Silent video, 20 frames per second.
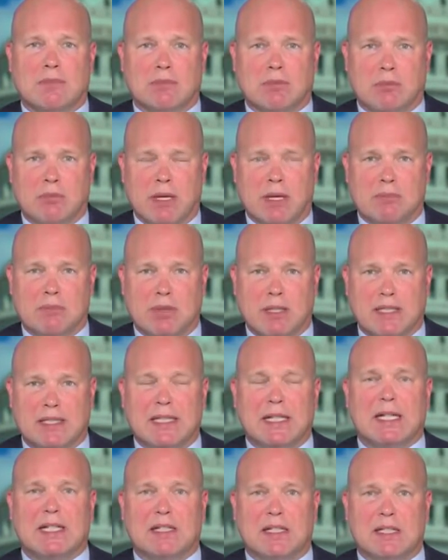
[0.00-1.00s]
be
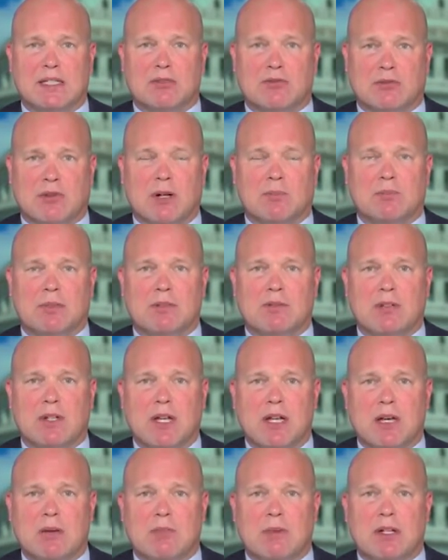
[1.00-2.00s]
politically disruptive,
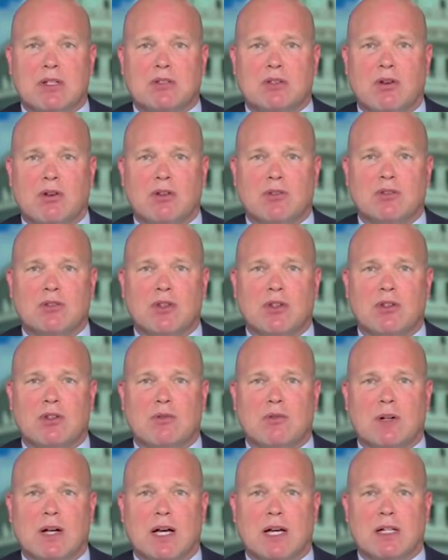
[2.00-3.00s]
but it's
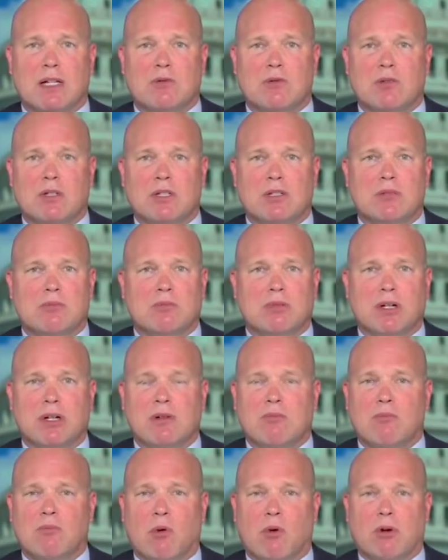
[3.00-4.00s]
also going to
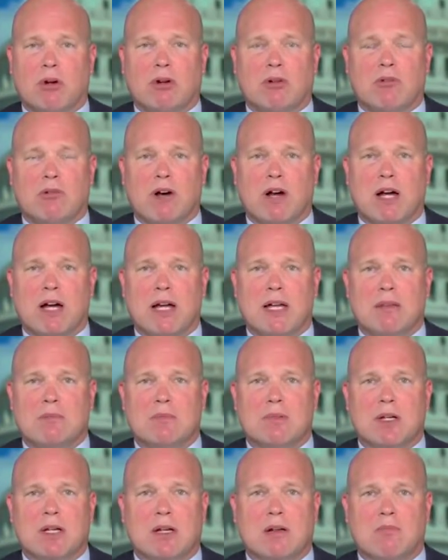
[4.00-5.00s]
bring more
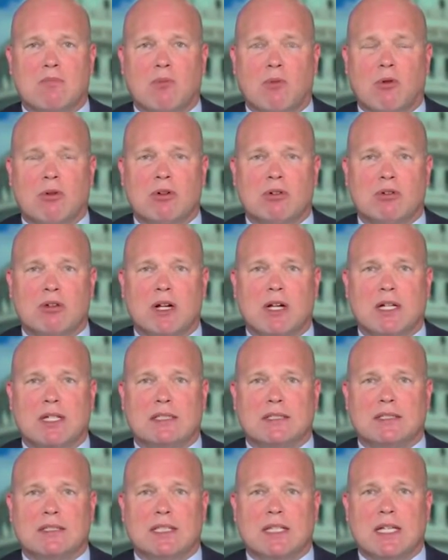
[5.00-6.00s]
crime, more
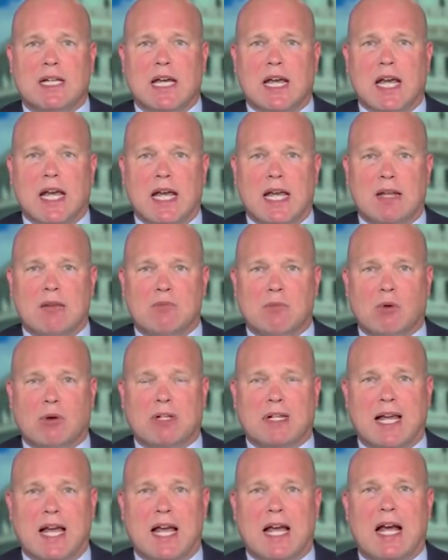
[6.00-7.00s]
drugs, and more
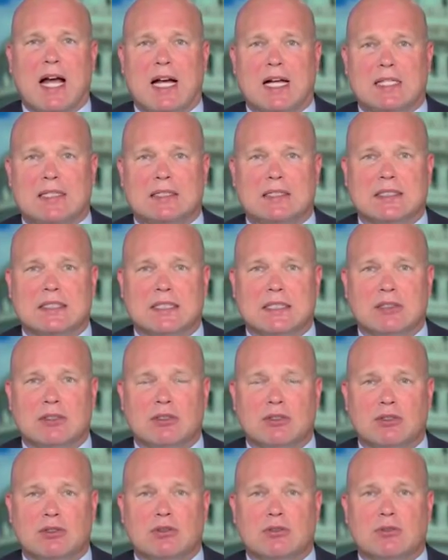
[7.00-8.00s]
chaos
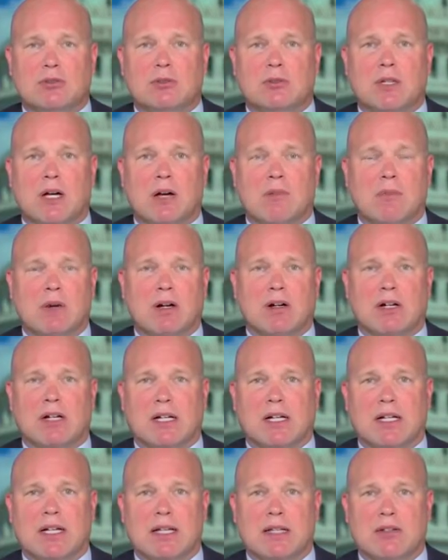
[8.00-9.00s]
into
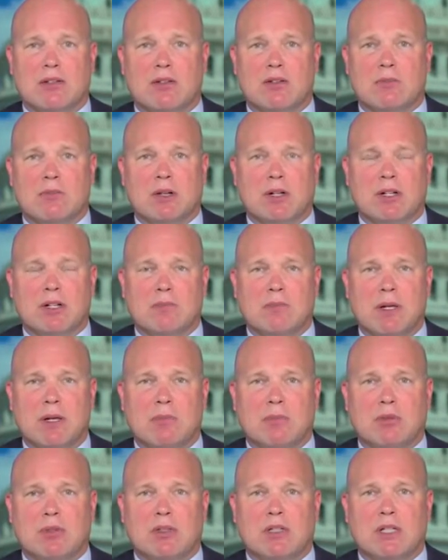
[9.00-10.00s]
America. And, the American
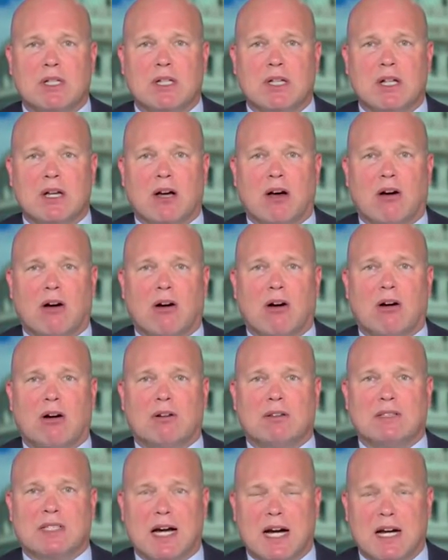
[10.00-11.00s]
people
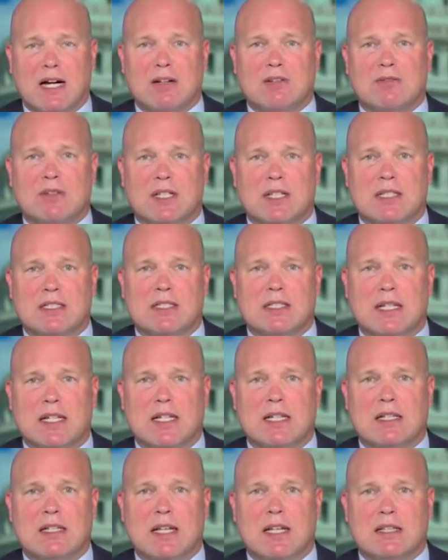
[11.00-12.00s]
are tired of this.
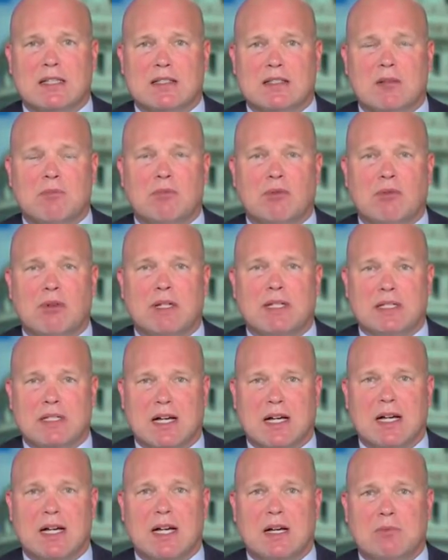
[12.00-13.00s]
And at some point in
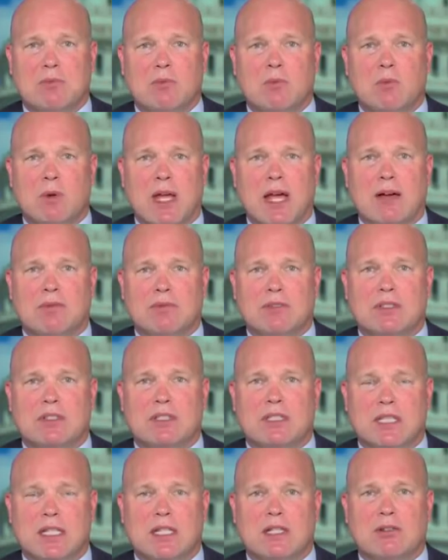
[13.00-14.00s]
time, we have to
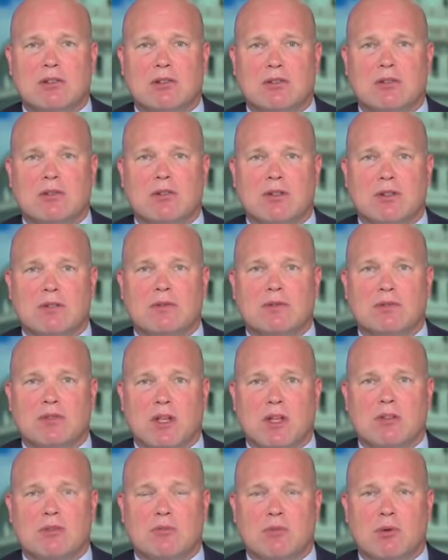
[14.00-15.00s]
seal the
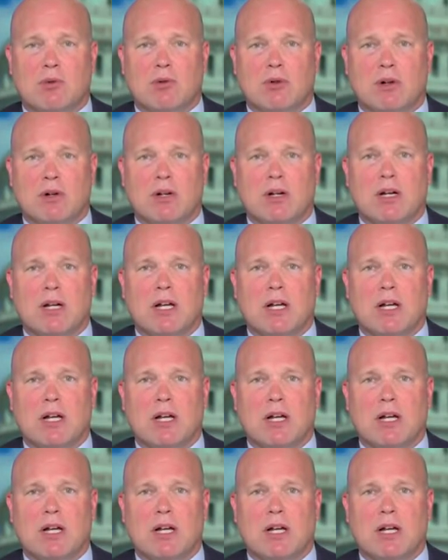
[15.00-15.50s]
southern border.